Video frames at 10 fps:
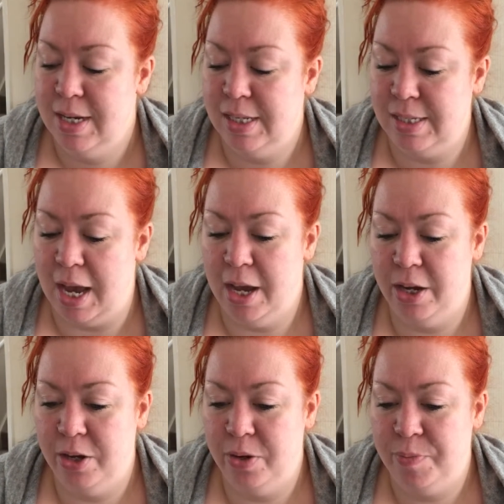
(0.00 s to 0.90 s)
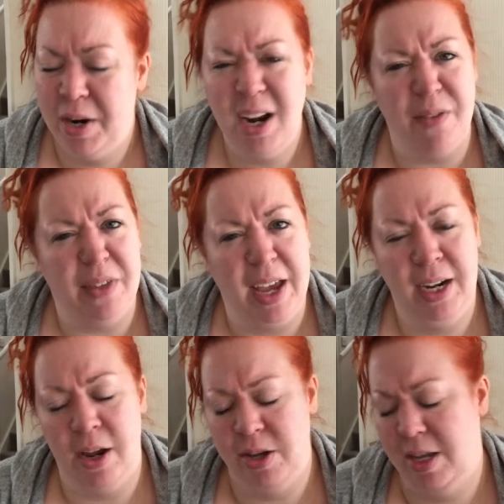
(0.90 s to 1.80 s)
So, but I love that,
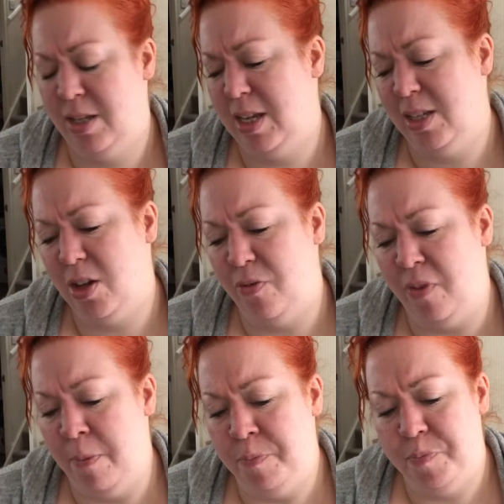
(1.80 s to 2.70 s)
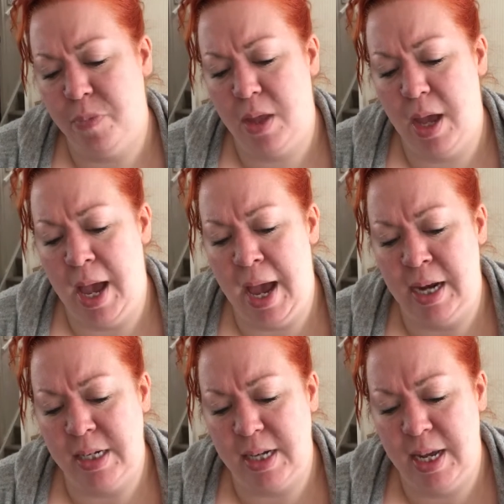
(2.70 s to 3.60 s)
it's good fun
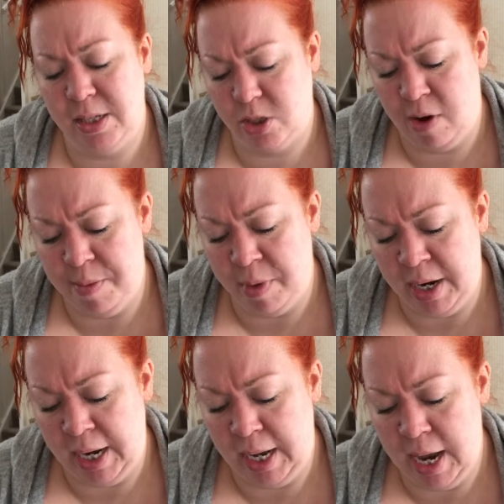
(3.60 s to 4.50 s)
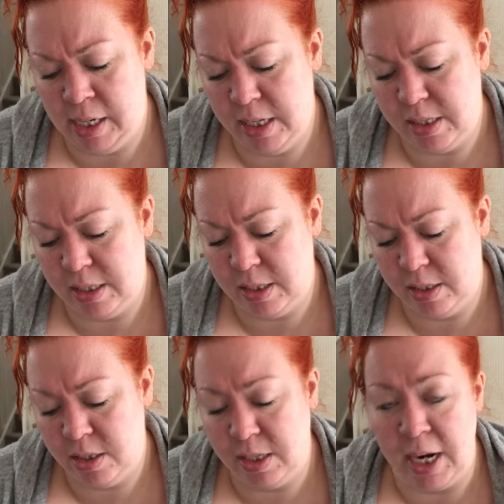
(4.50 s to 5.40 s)
and it's great money and it's
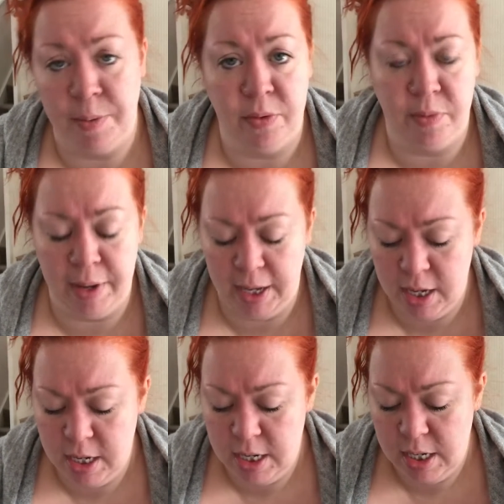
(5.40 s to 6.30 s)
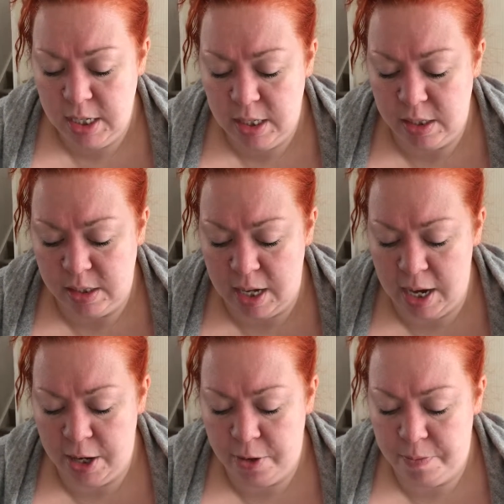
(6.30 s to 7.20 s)
sustainable for me.
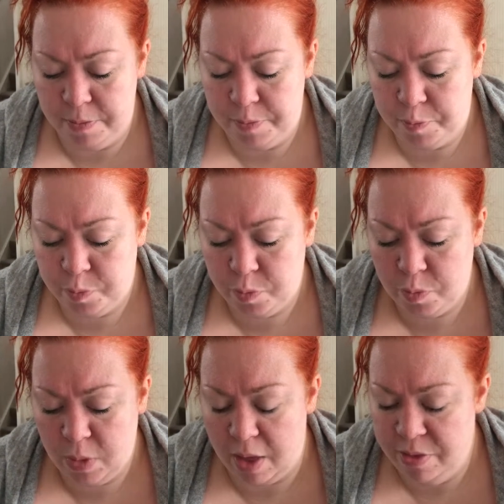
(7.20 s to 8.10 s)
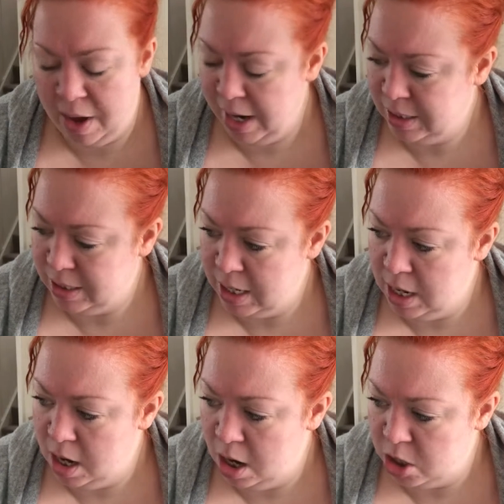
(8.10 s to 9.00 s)
So that is
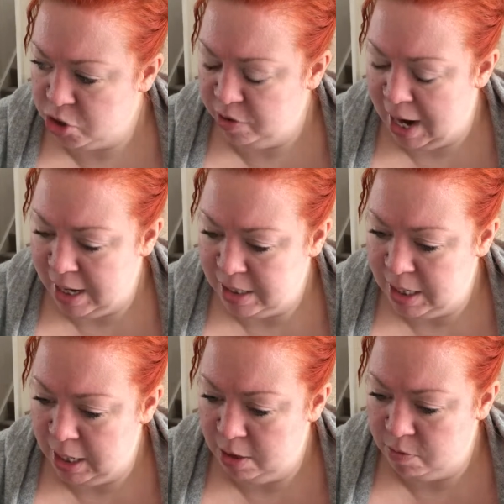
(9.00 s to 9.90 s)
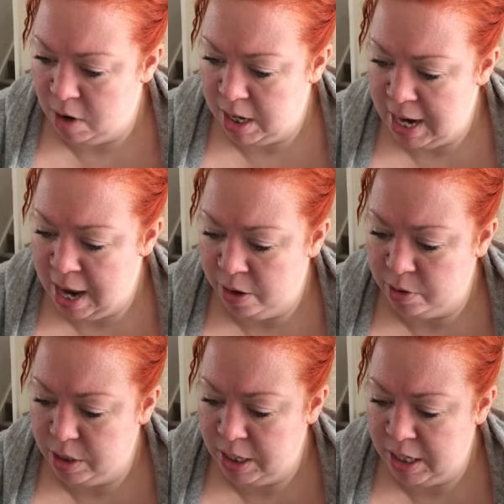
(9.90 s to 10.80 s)
the harsh reality right
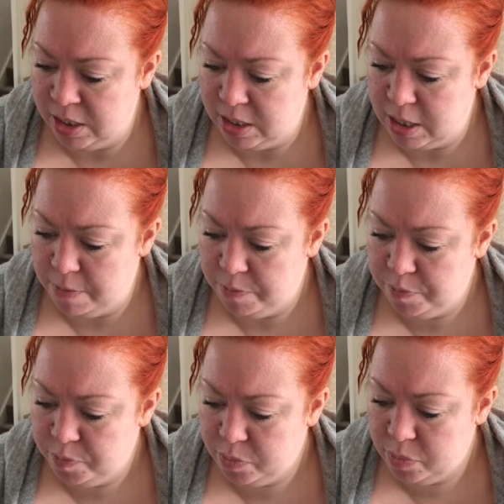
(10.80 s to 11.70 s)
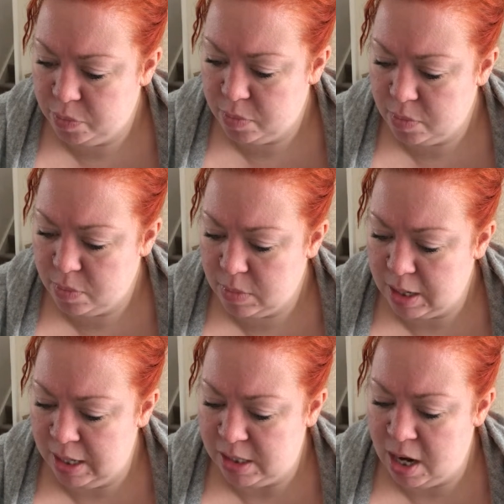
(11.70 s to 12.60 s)
now. It's
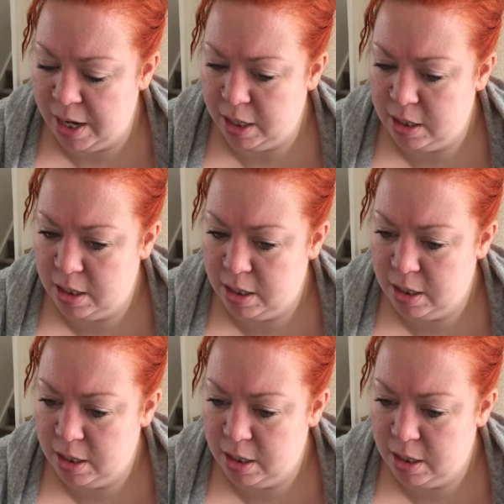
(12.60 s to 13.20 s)
like